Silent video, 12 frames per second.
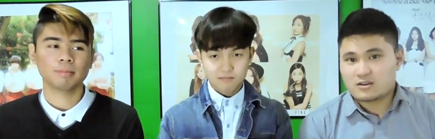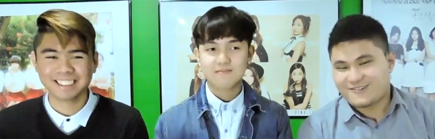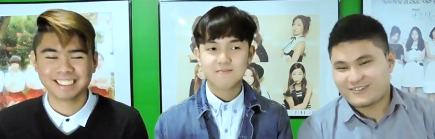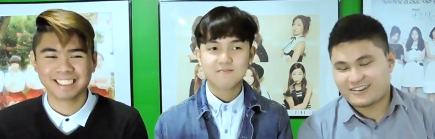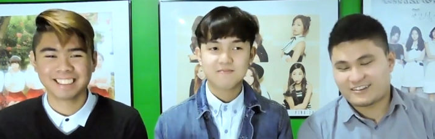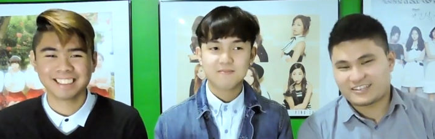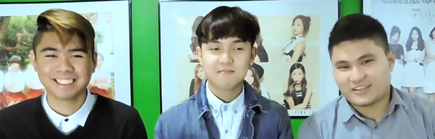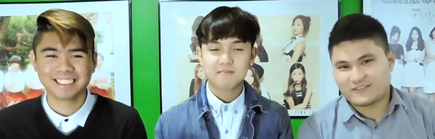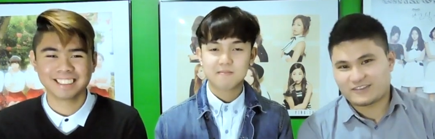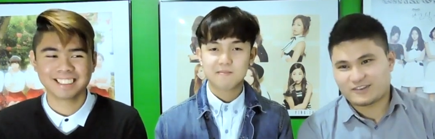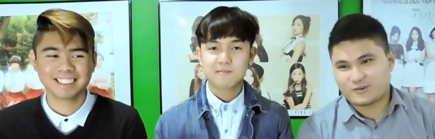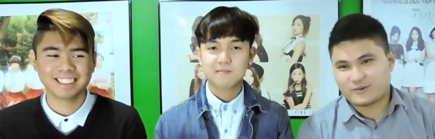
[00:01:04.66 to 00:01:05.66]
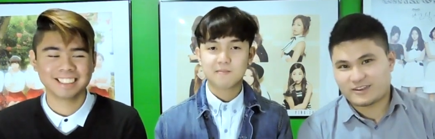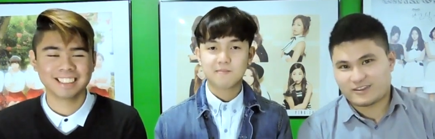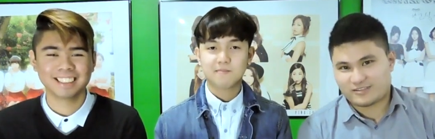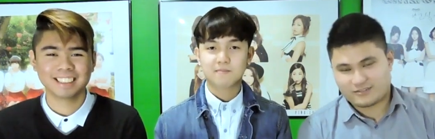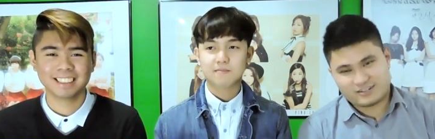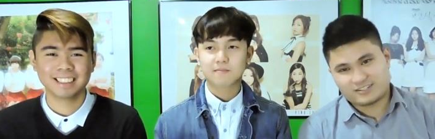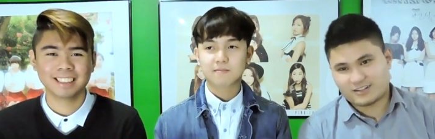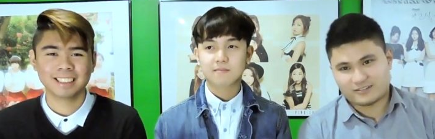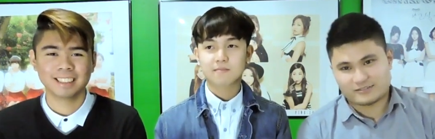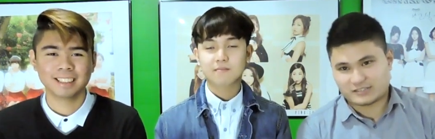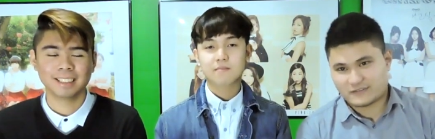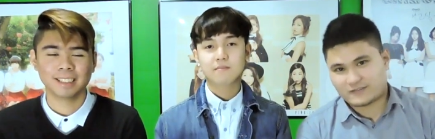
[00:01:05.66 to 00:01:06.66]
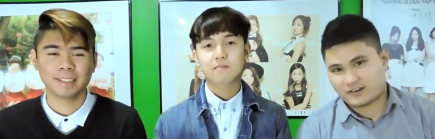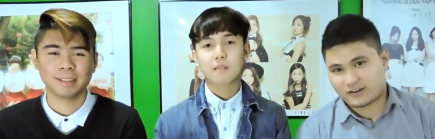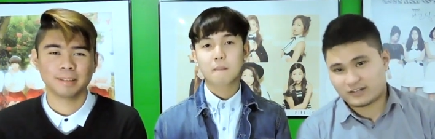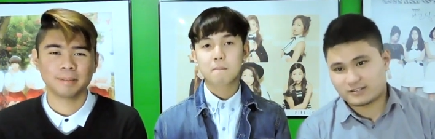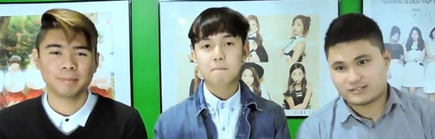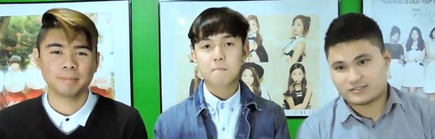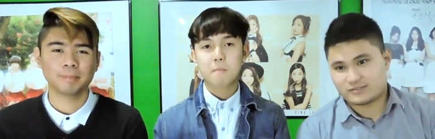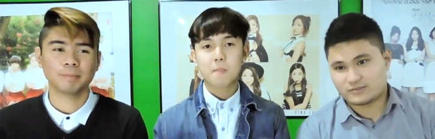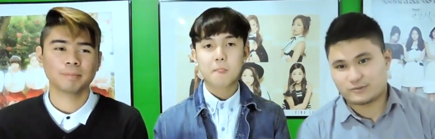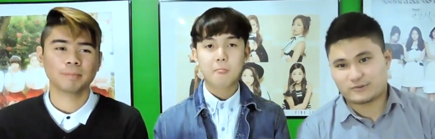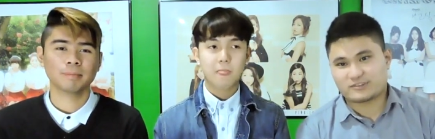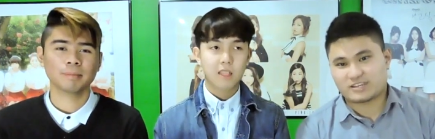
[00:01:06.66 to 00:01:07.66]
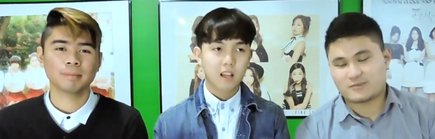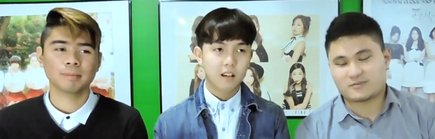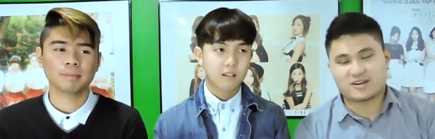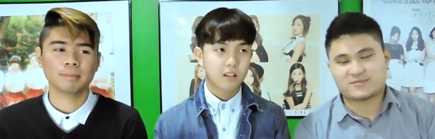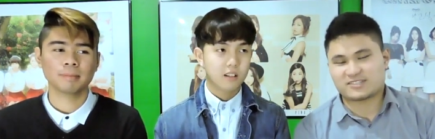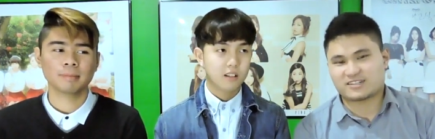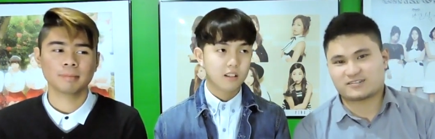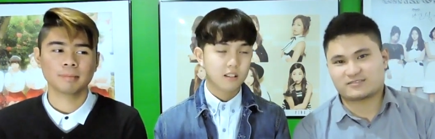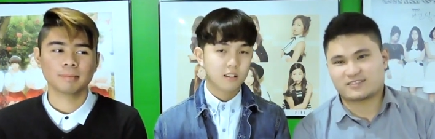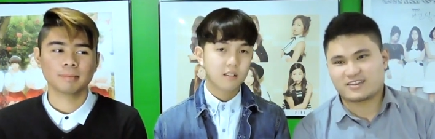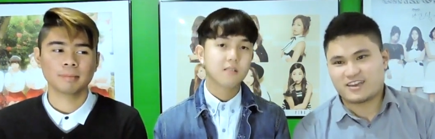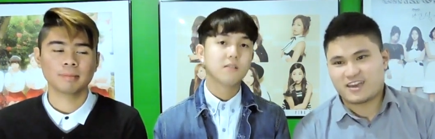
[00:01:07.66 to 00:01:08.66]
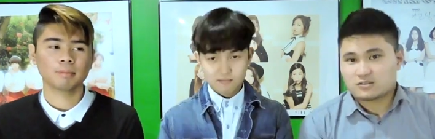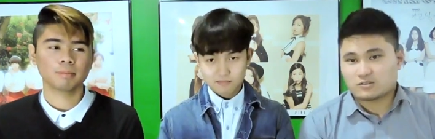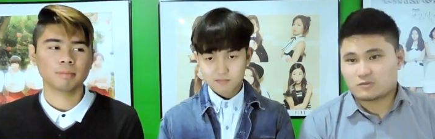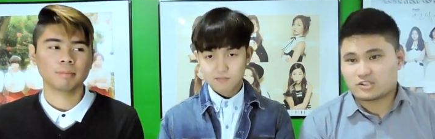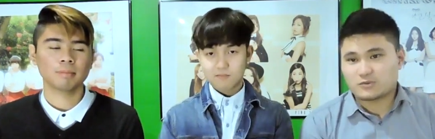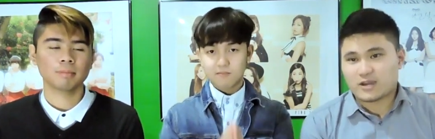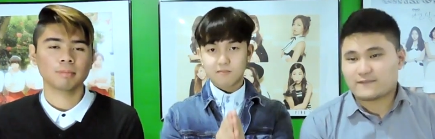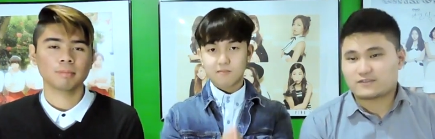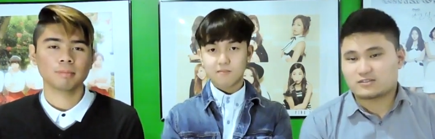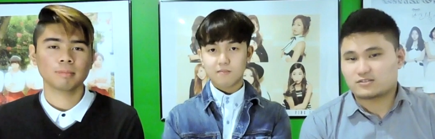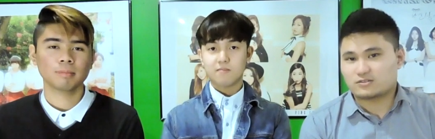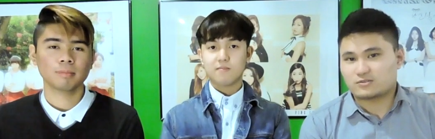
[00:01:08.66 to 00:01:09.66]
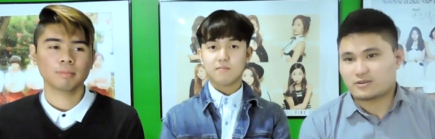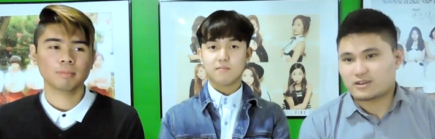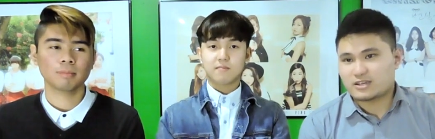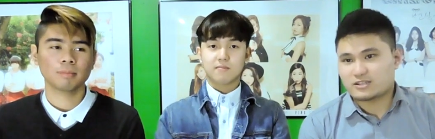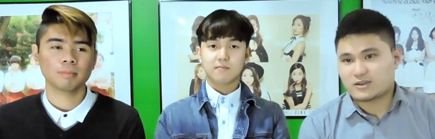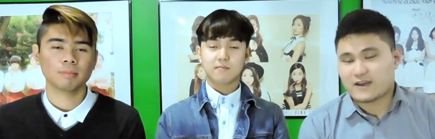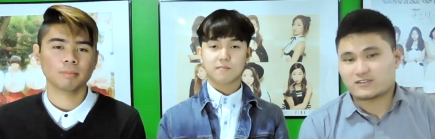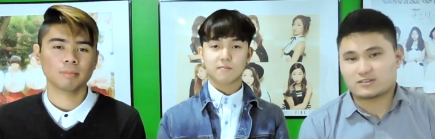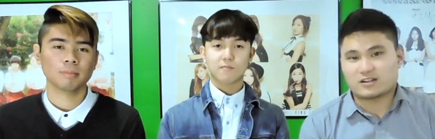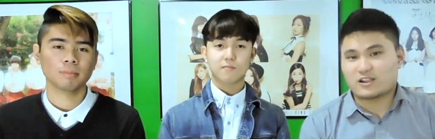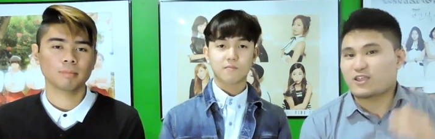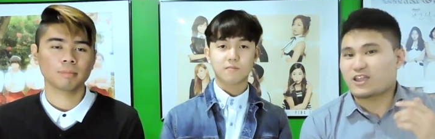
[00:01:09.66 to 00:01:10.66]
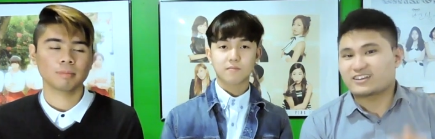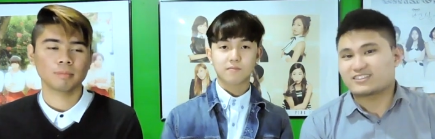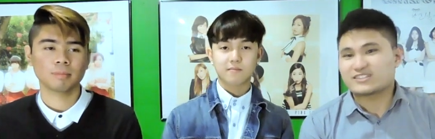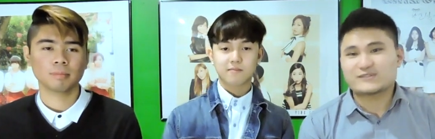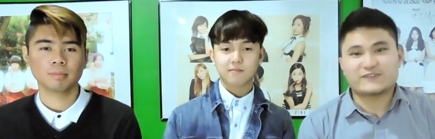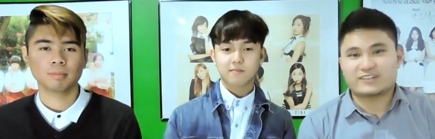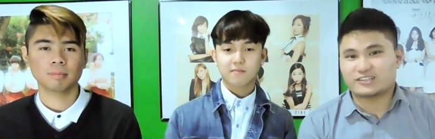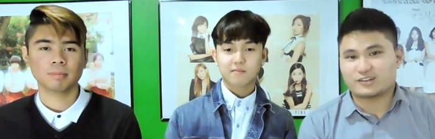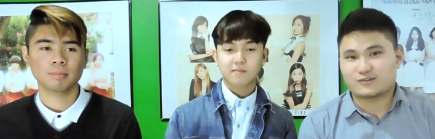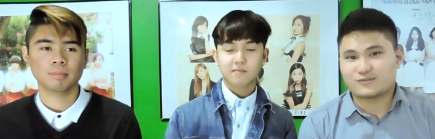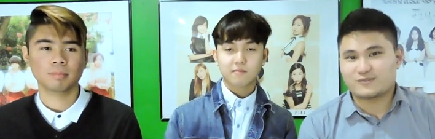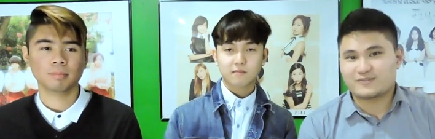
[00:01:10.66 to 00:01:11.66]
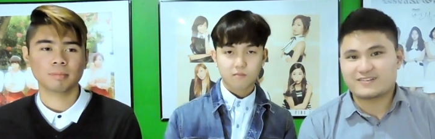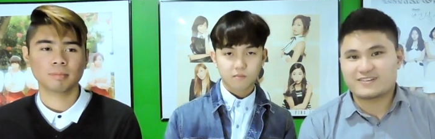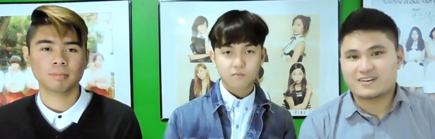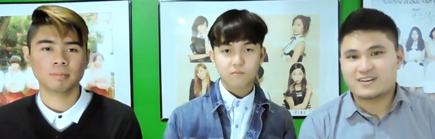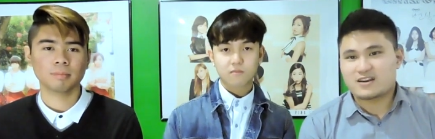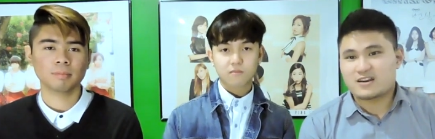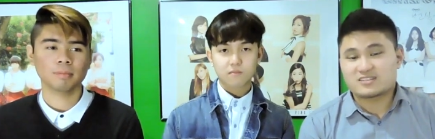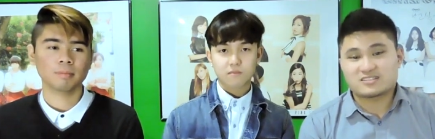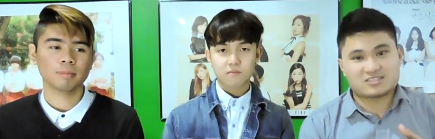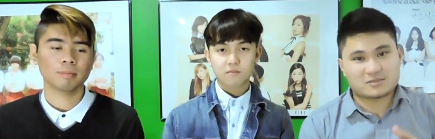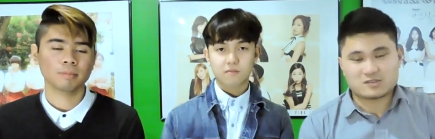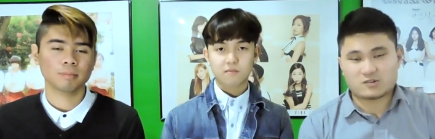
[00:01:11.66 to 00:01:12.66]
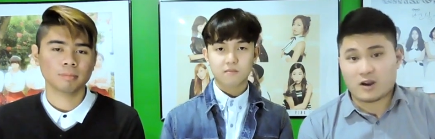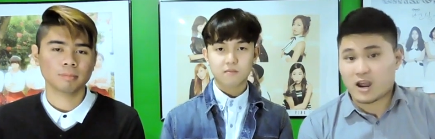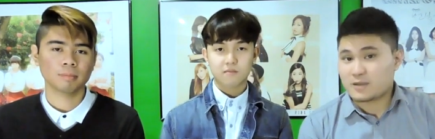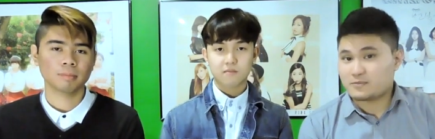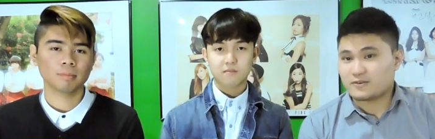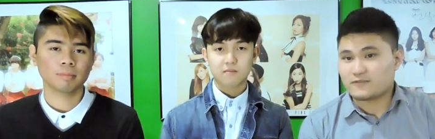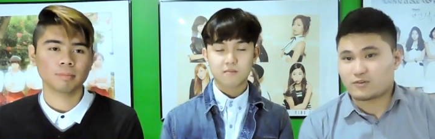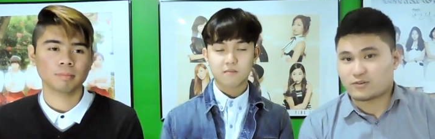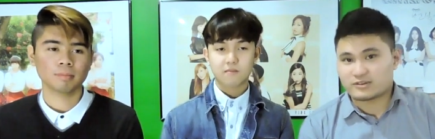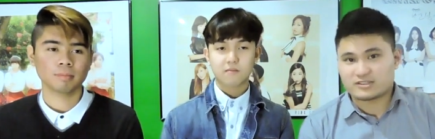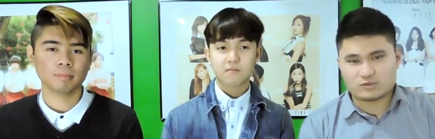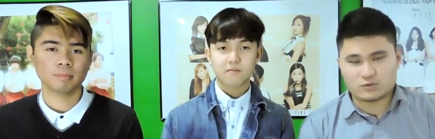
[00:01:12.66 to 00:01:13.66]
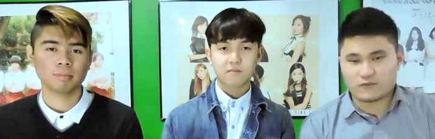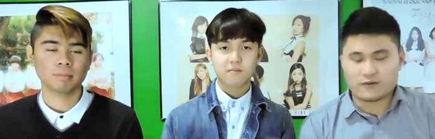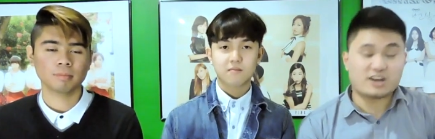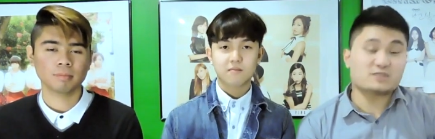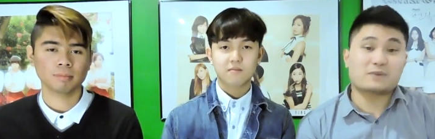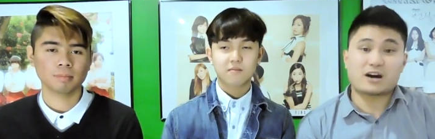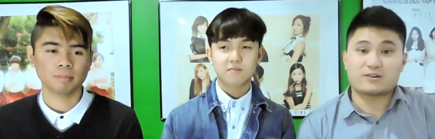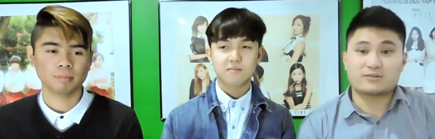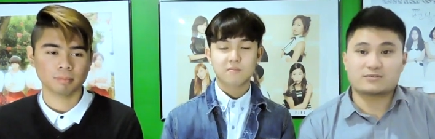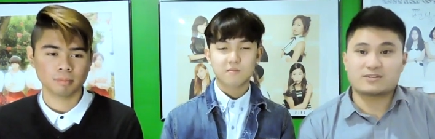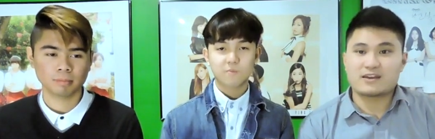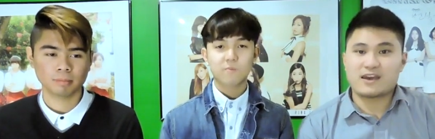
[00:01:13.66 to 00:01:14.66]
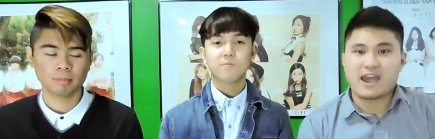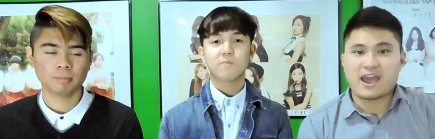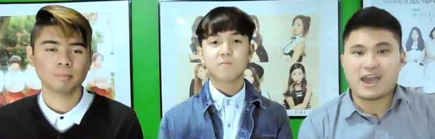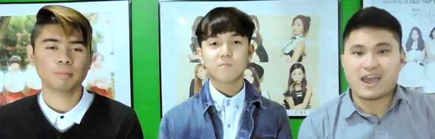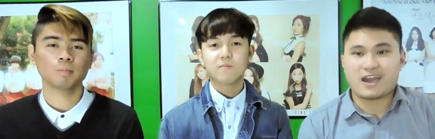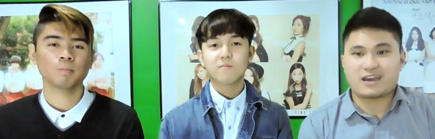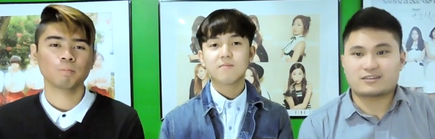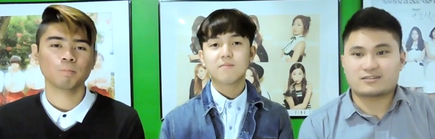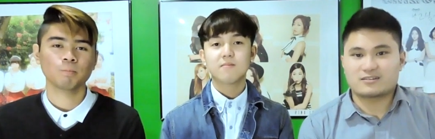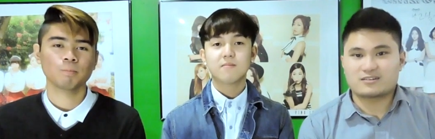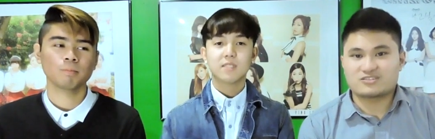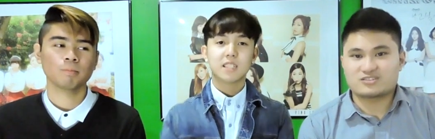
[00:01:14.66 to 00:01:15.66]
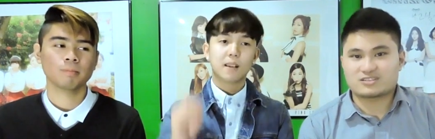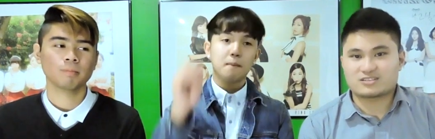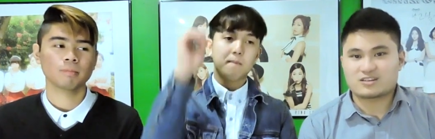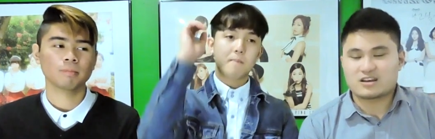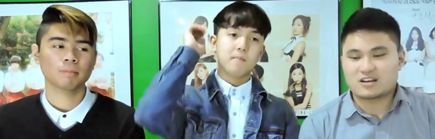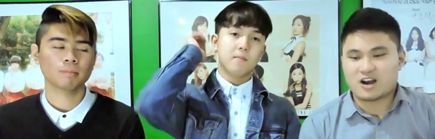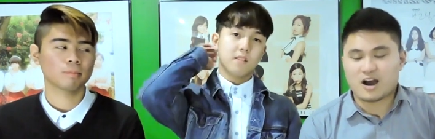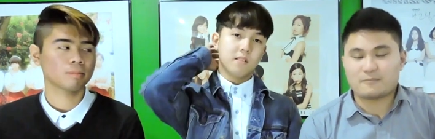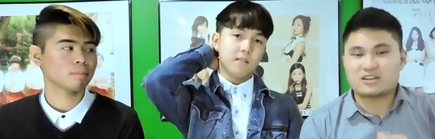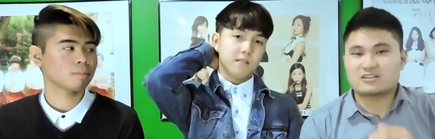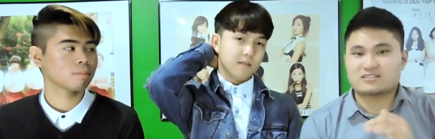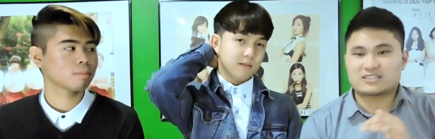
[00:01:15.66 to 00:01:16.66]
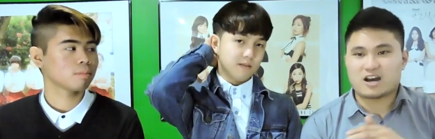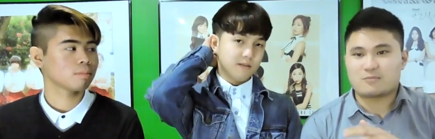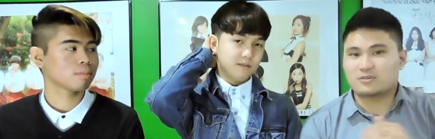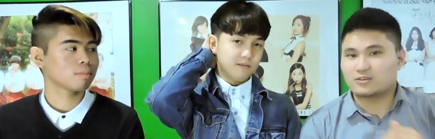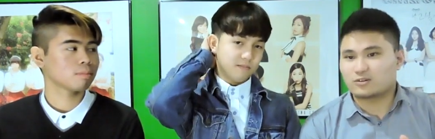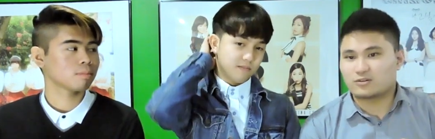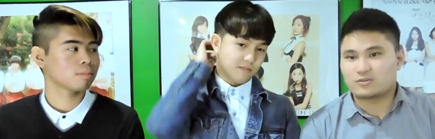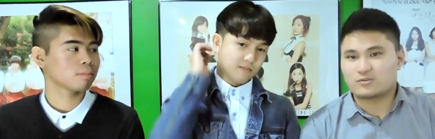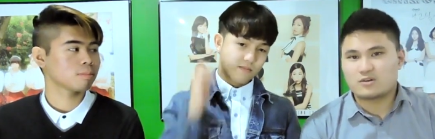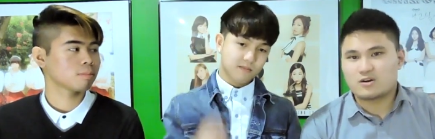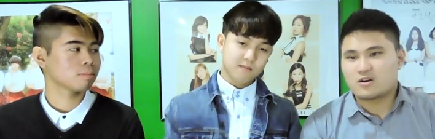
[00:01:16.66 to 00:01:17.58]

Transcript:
Speaker 1: We are giving away a thirty dollar gift card to Kpoptown. So what you have to do is you have to like this video, subscribe, of course, to Fresh Baon, and just comment down below